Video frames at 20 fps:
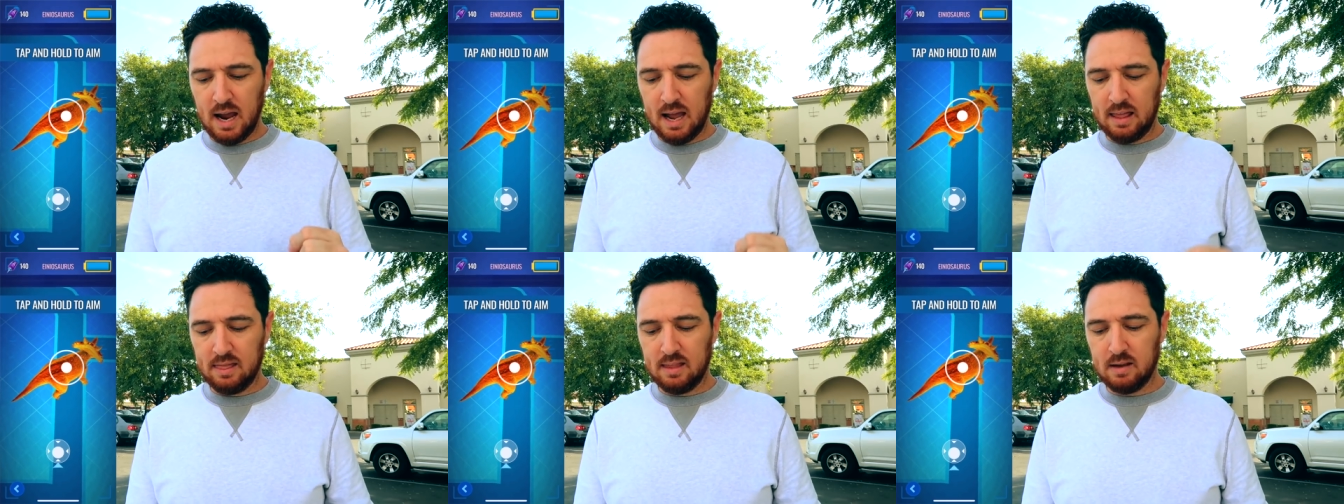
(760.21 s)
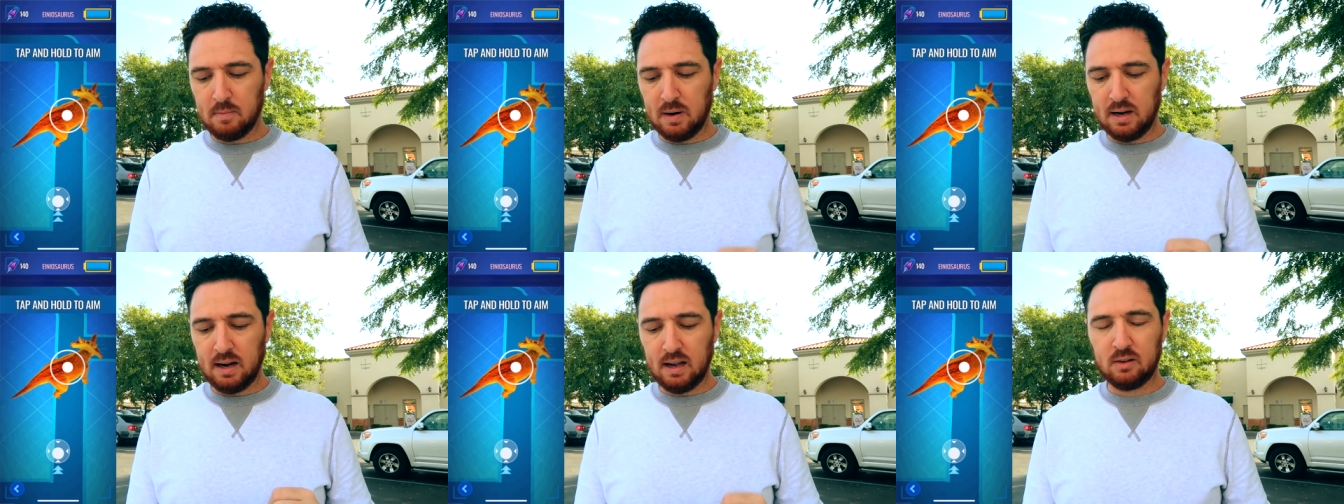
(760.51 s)
and
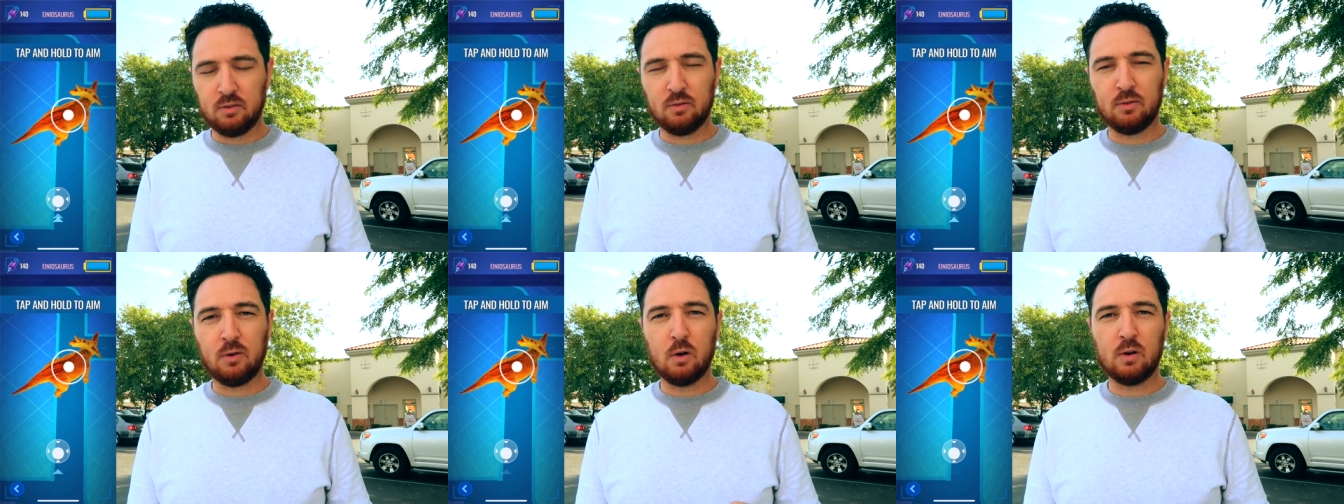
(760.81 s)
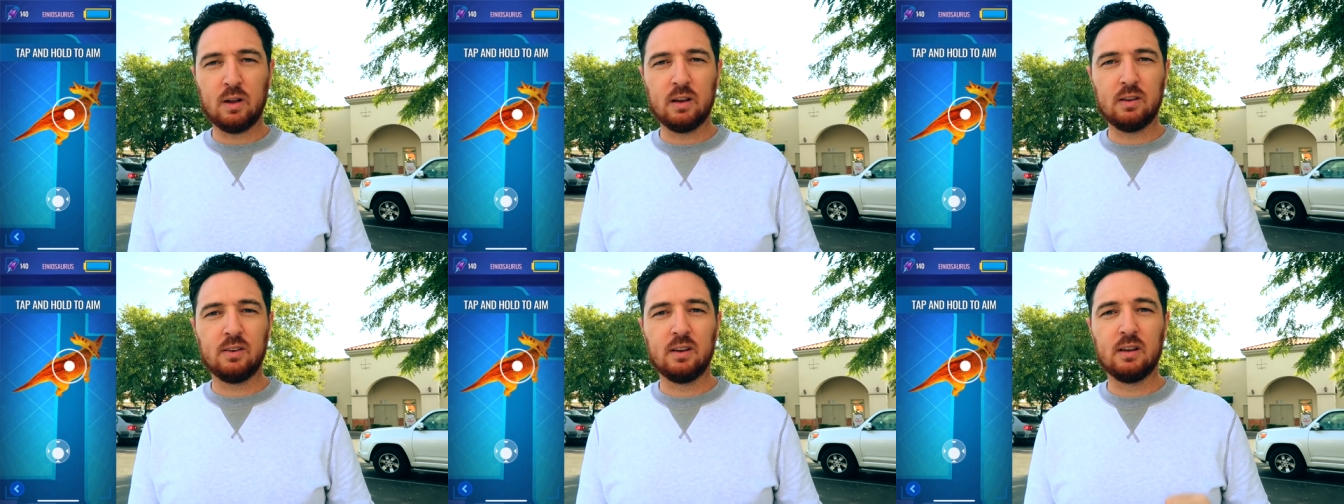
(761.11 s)
then my next
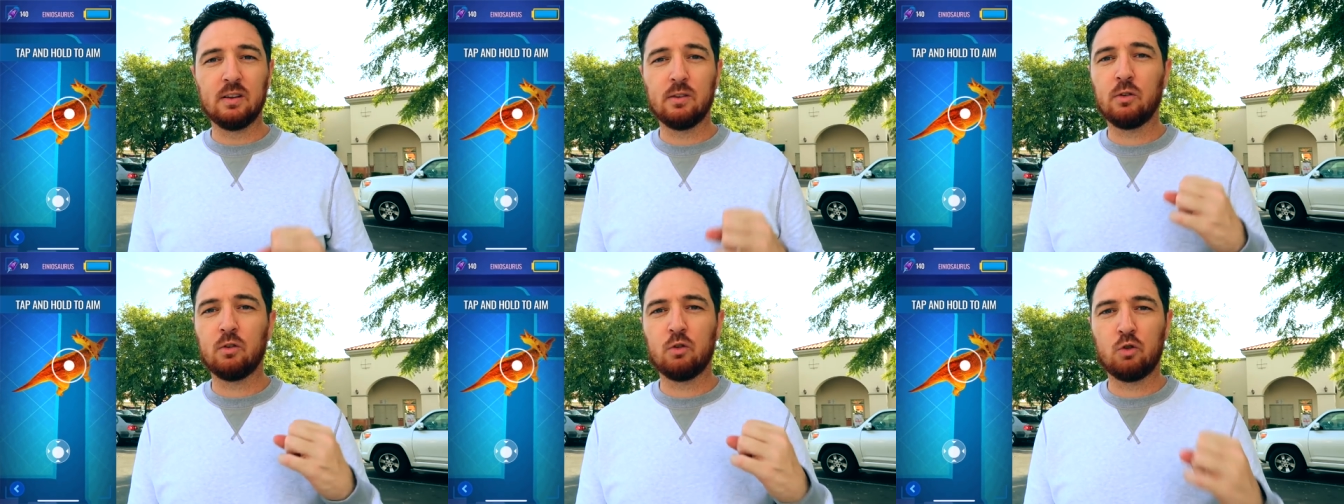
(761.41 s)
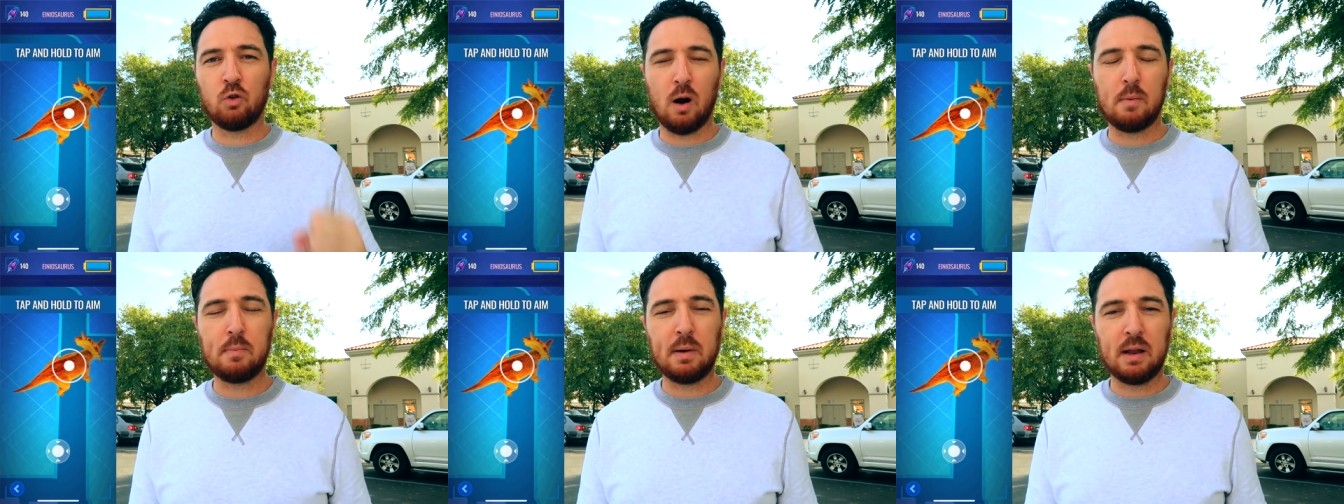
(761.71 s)
focus is
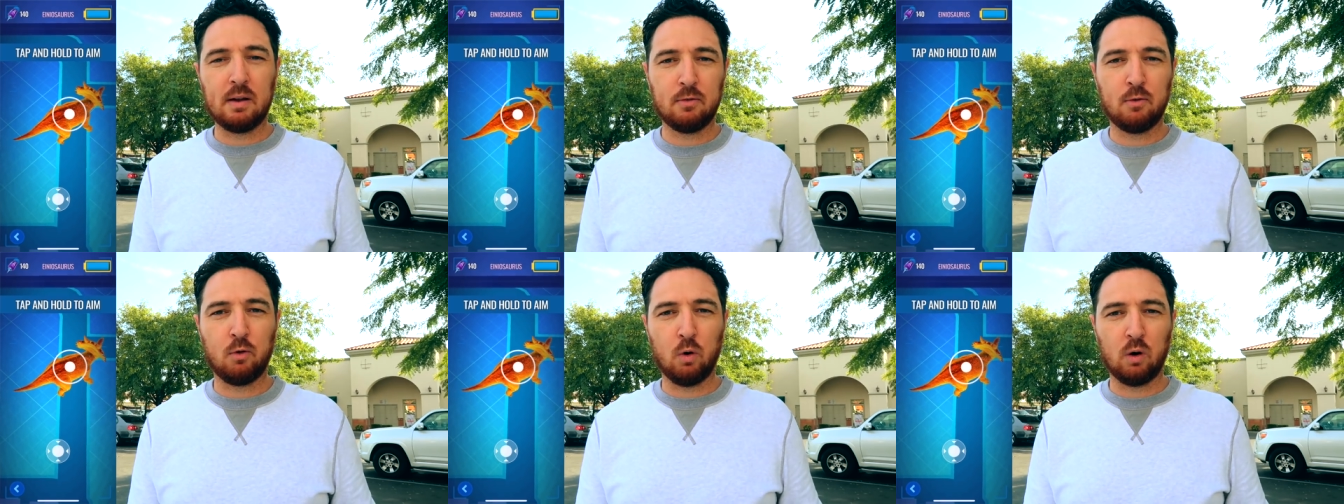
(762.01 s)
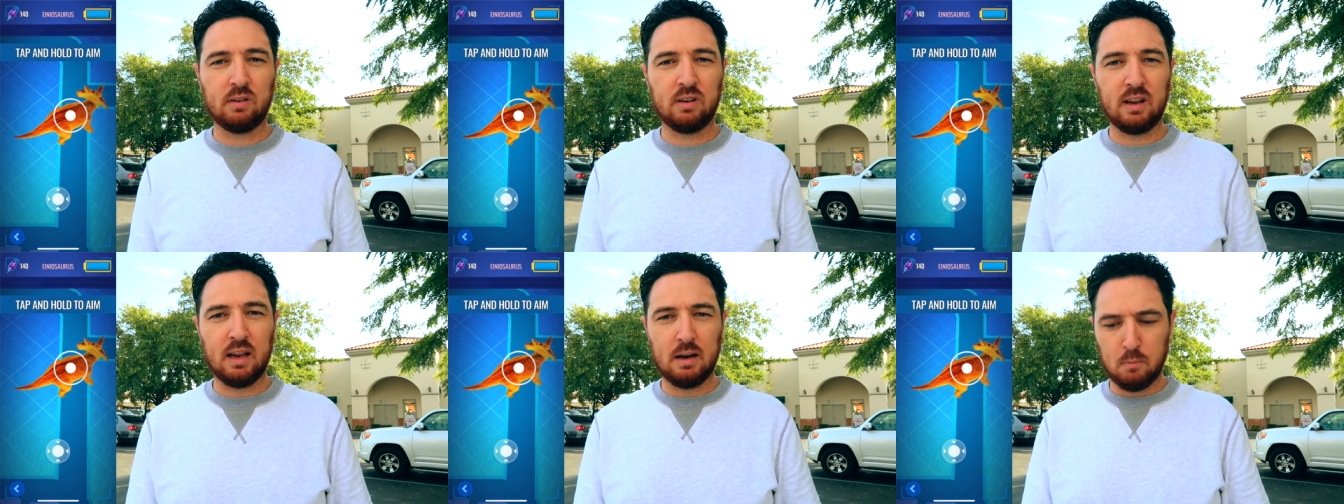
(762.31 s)
dropping
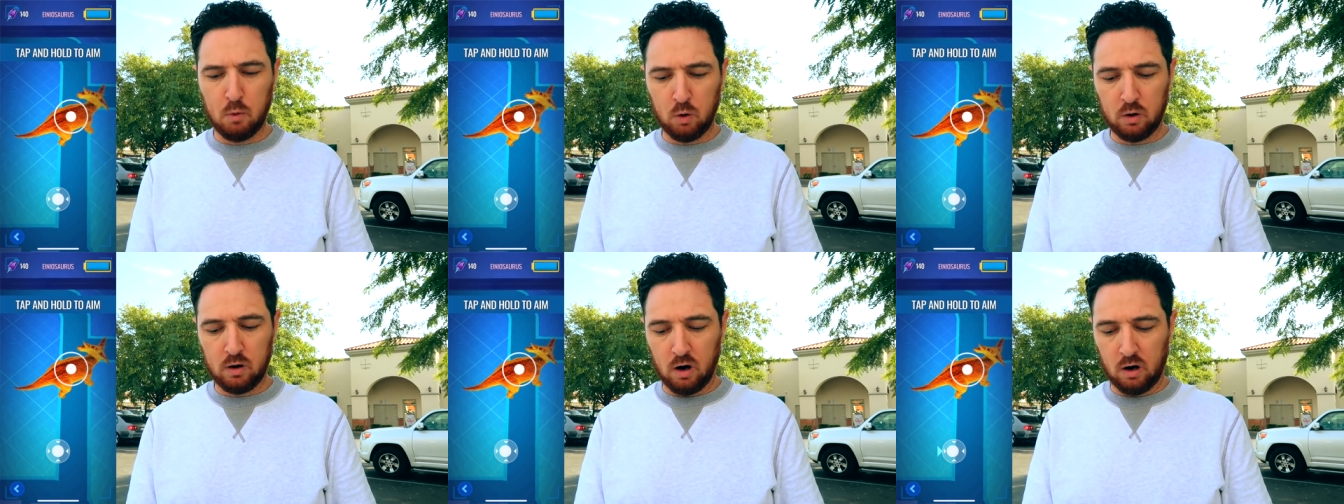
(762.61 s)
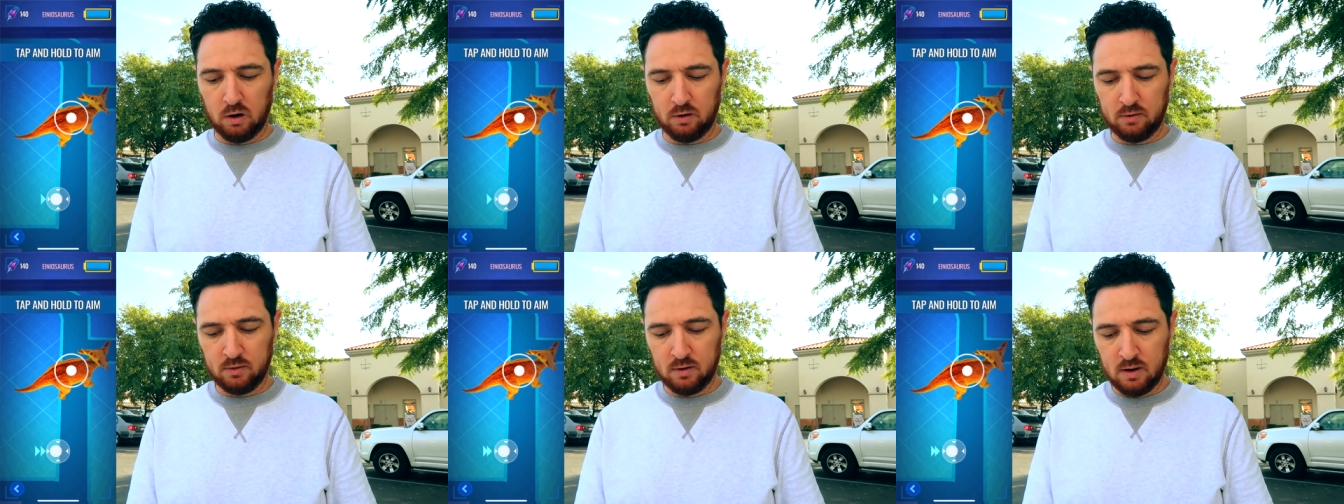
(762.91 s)
14 more
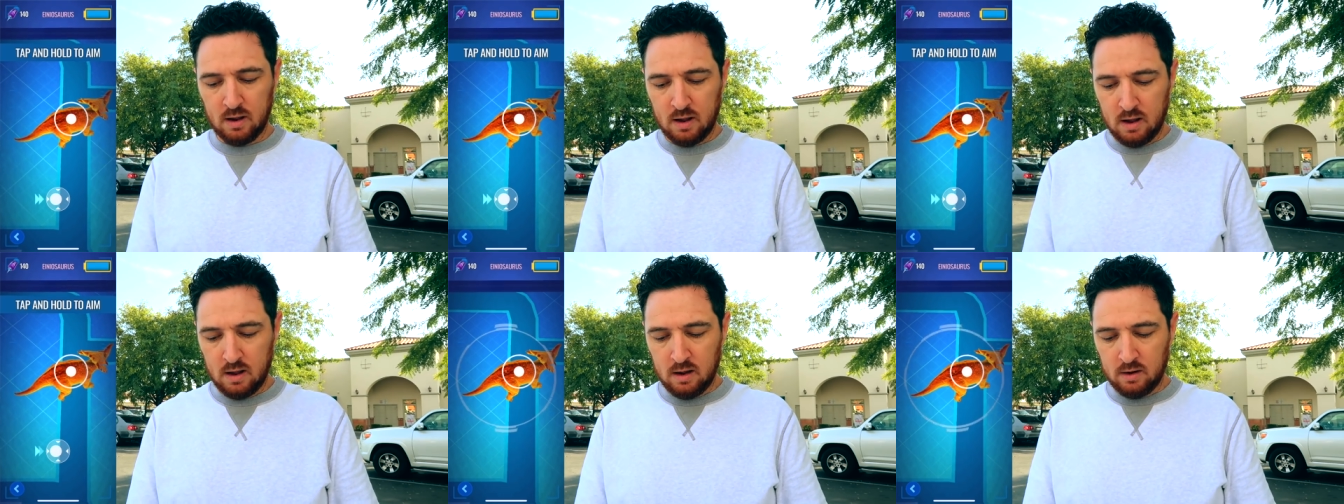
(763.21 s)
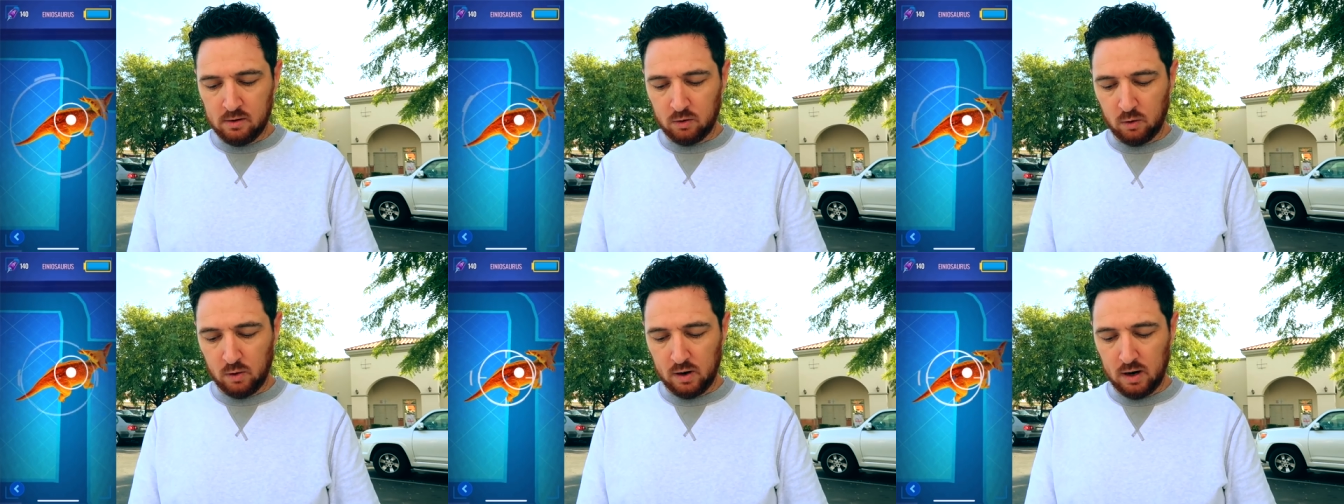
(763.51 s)
darts.
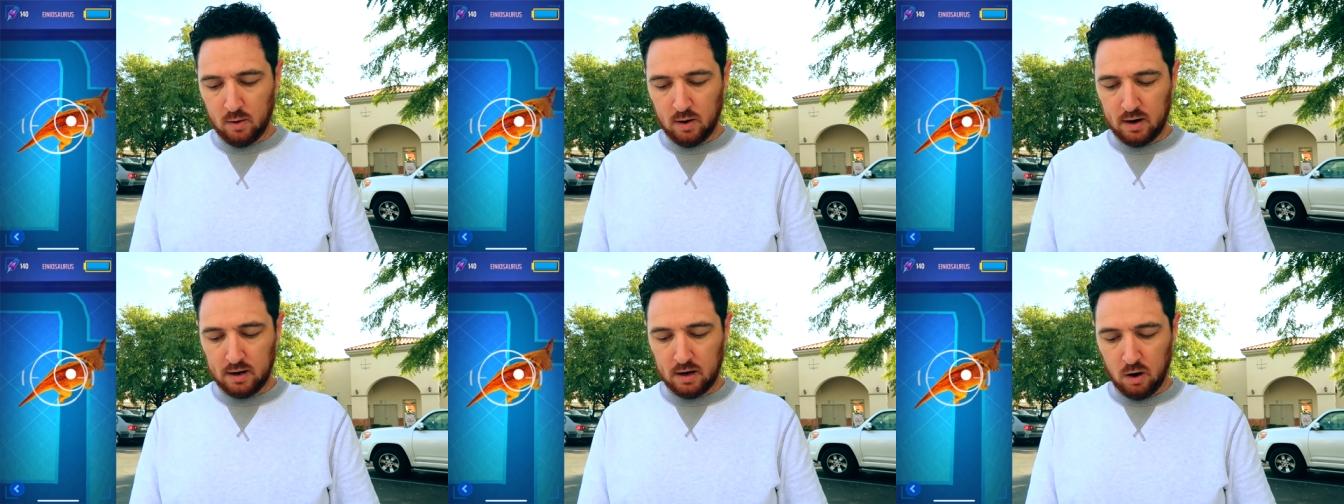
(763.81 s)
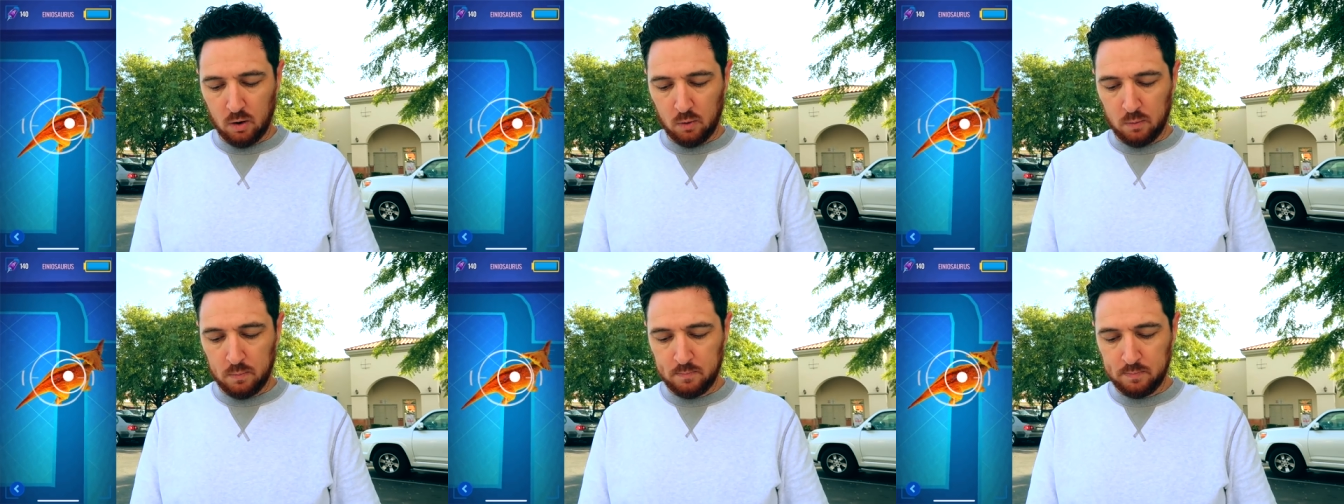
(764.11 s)
So here I go.